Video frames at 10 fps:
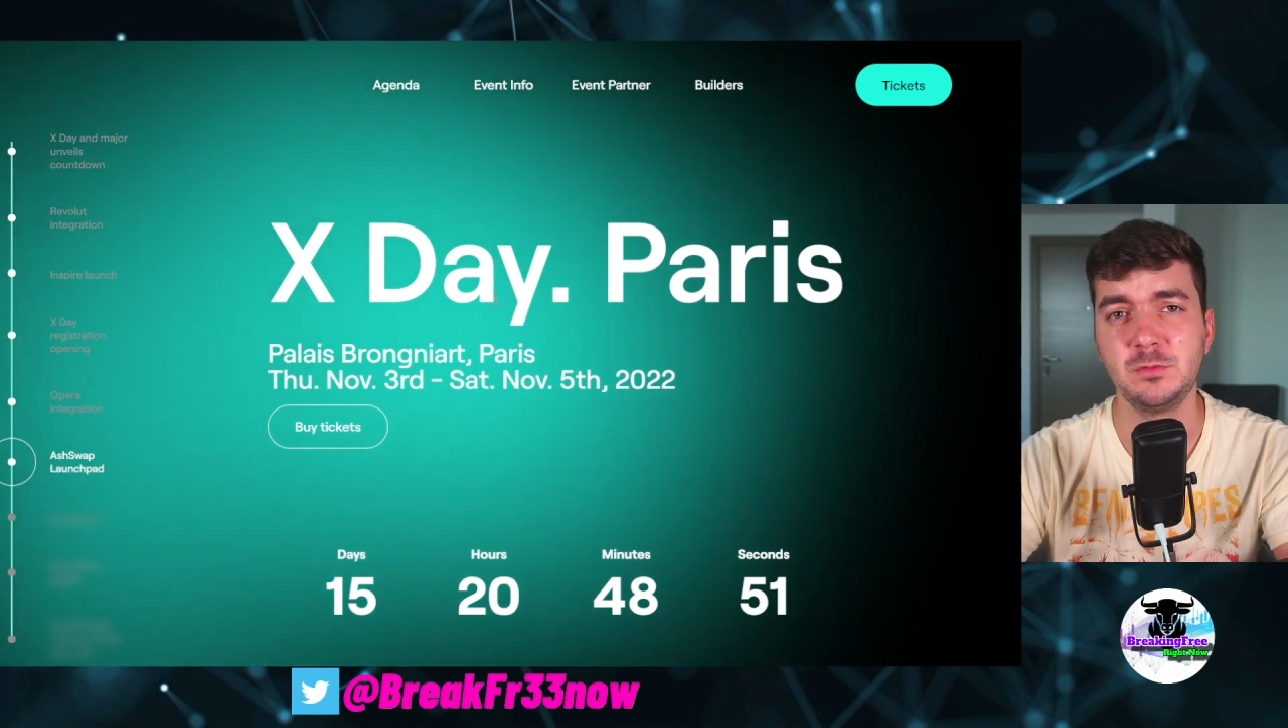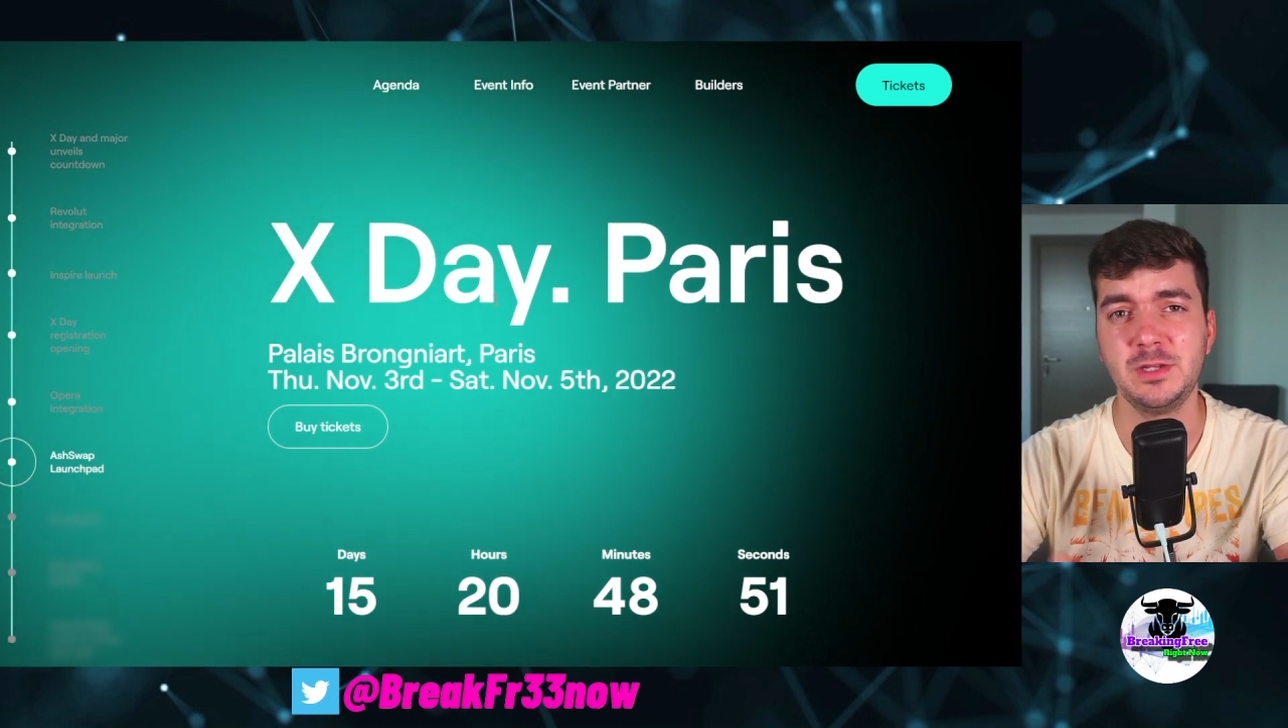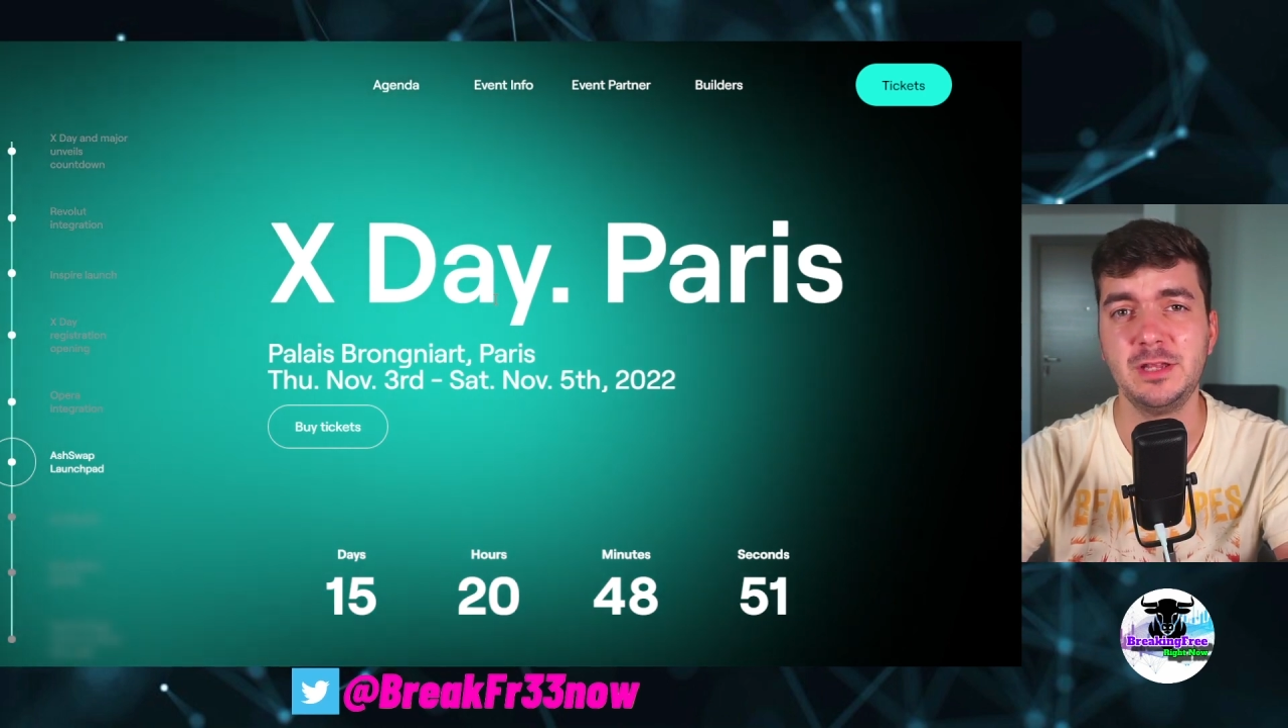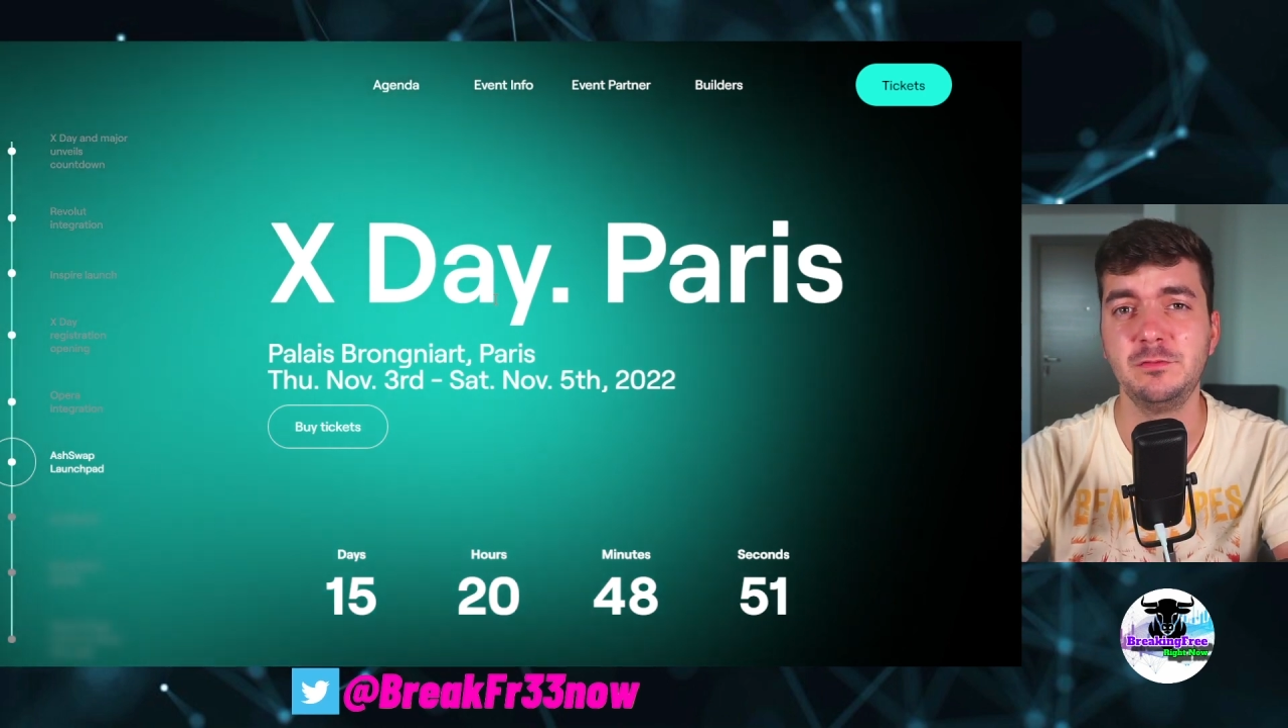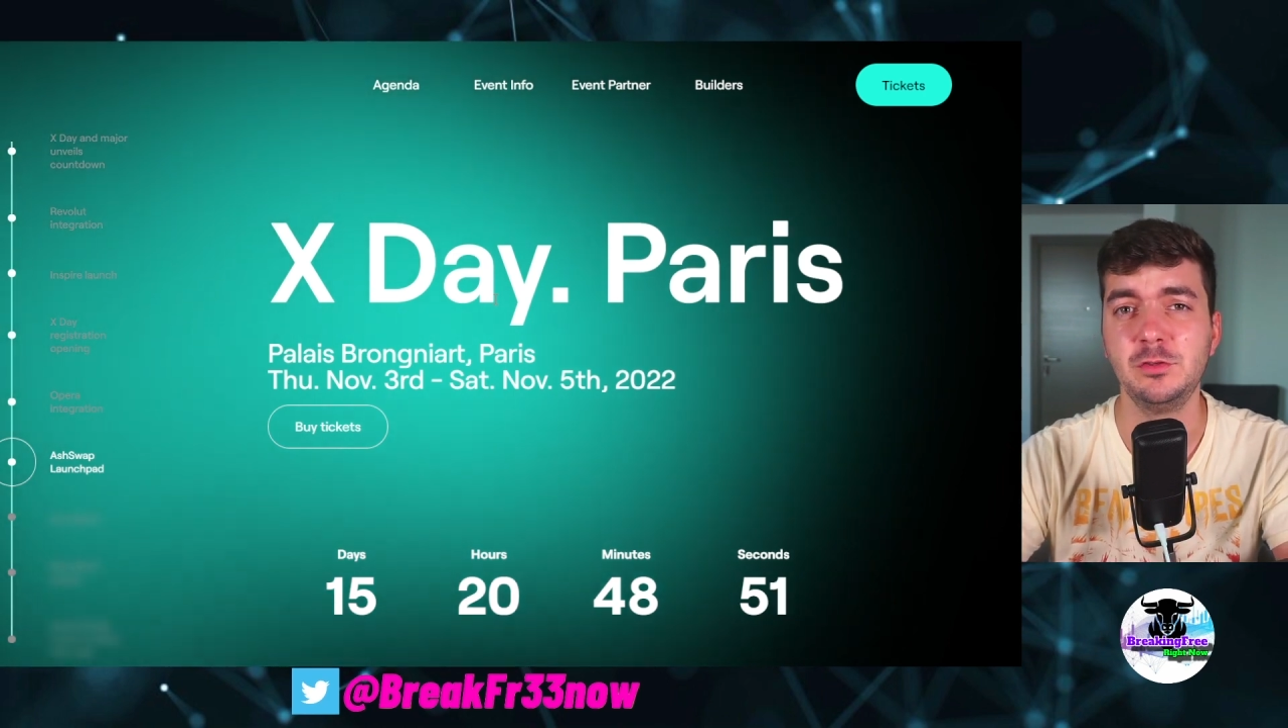
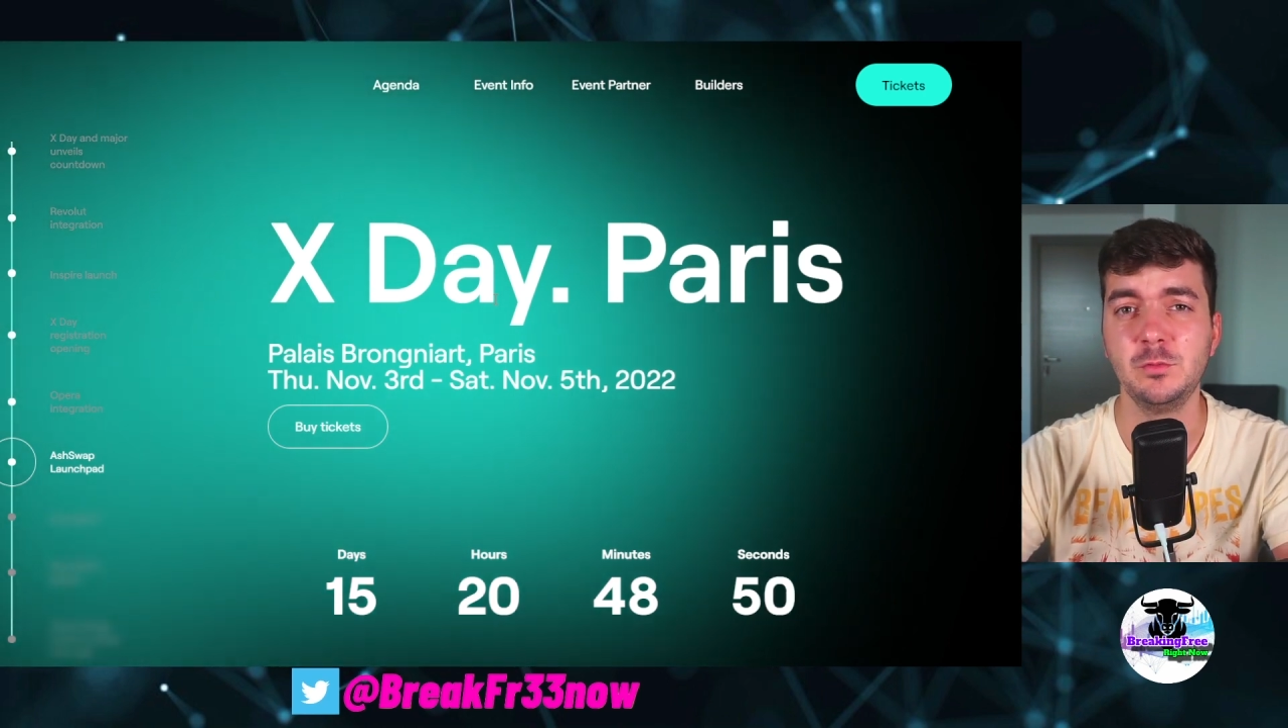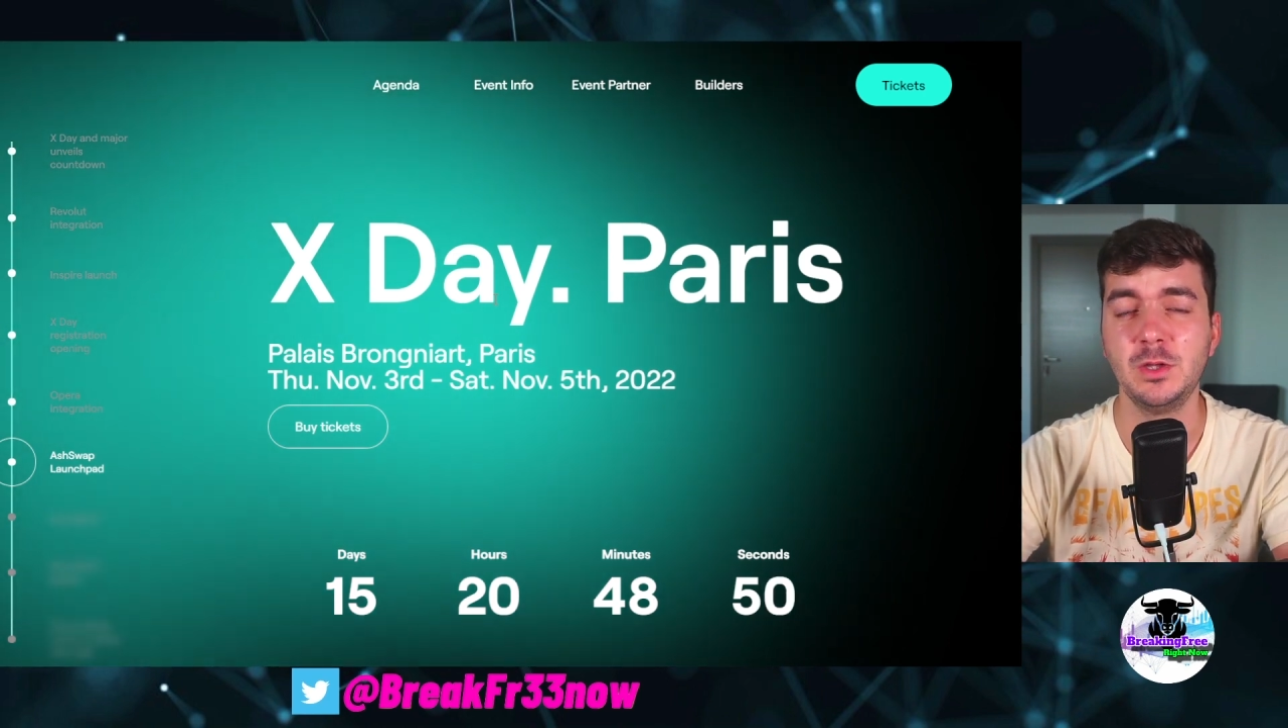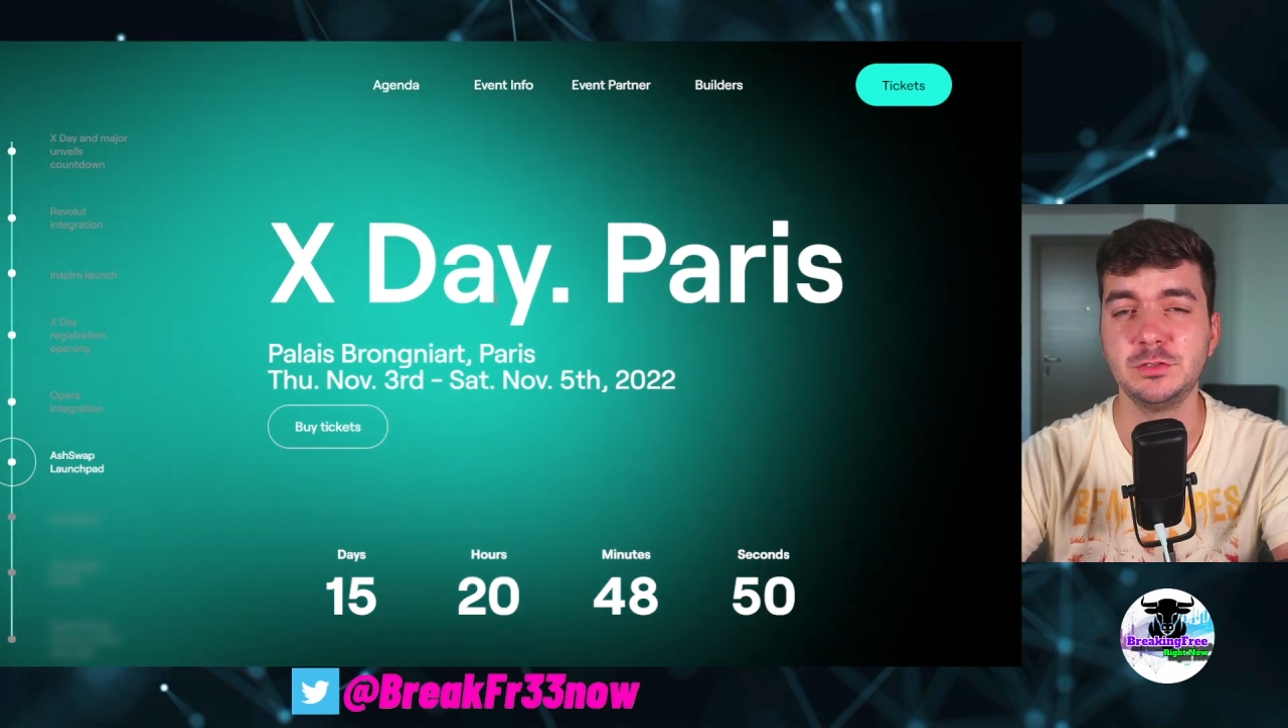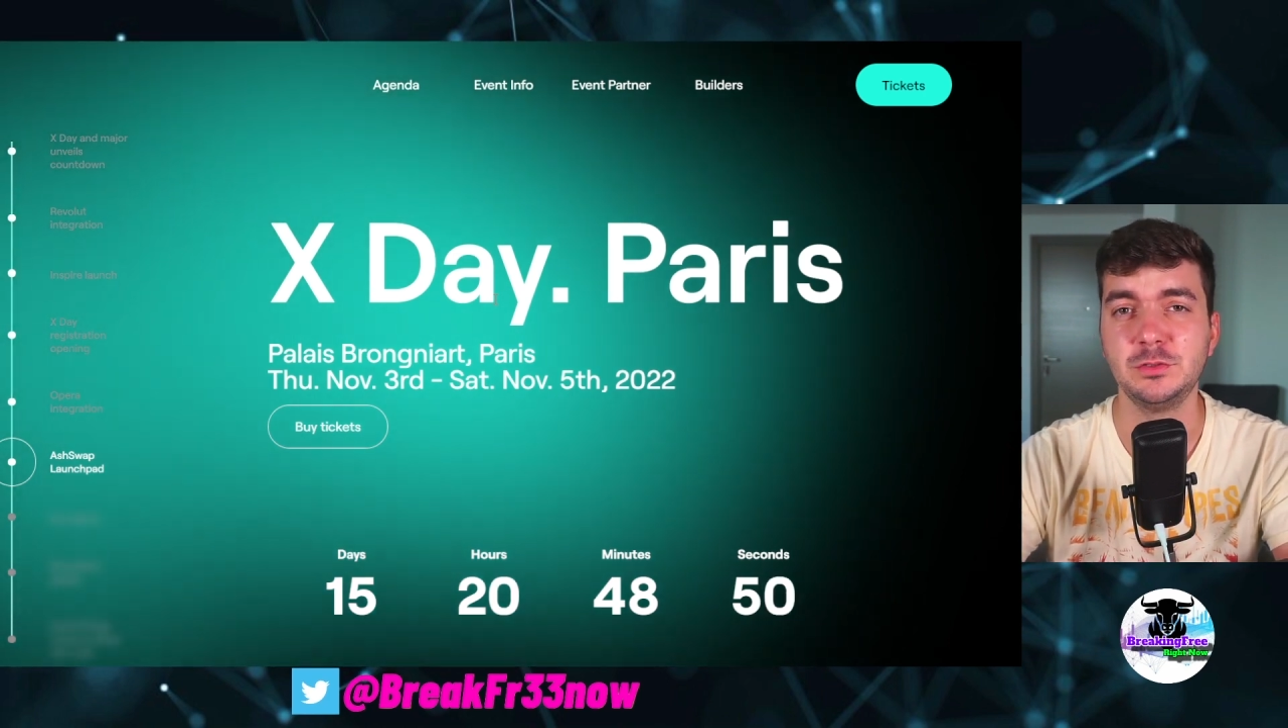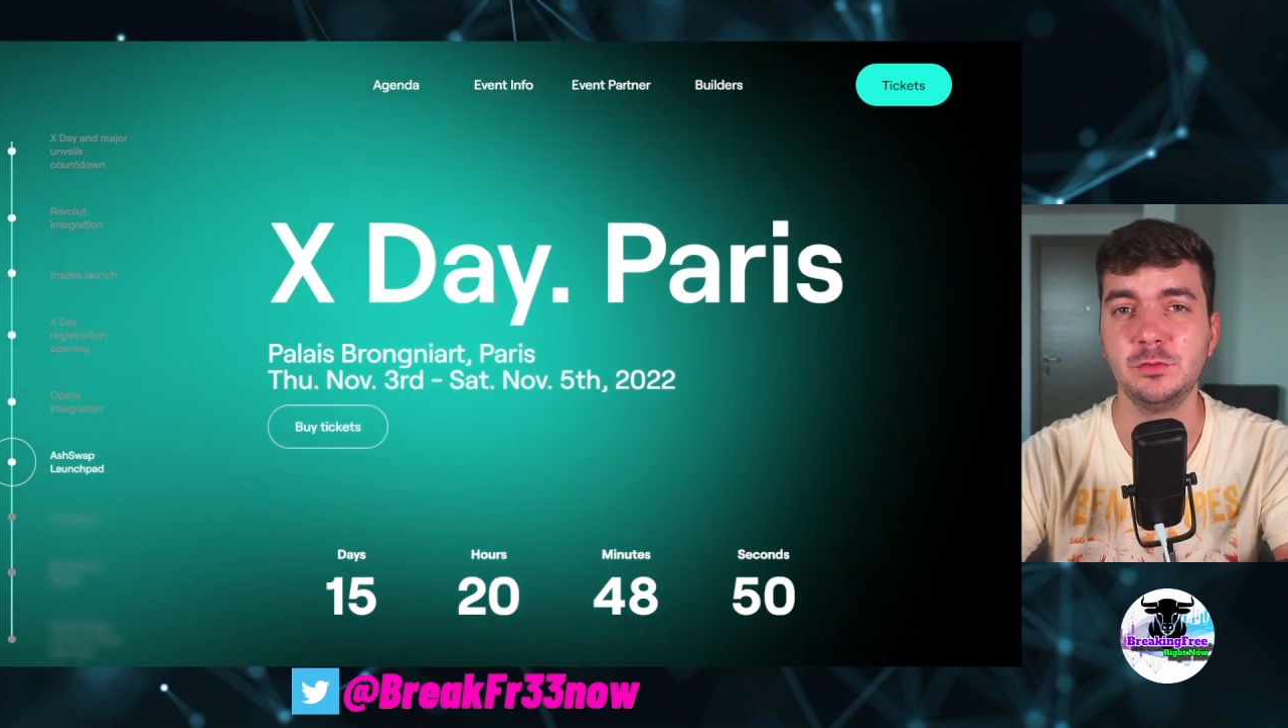one and you want to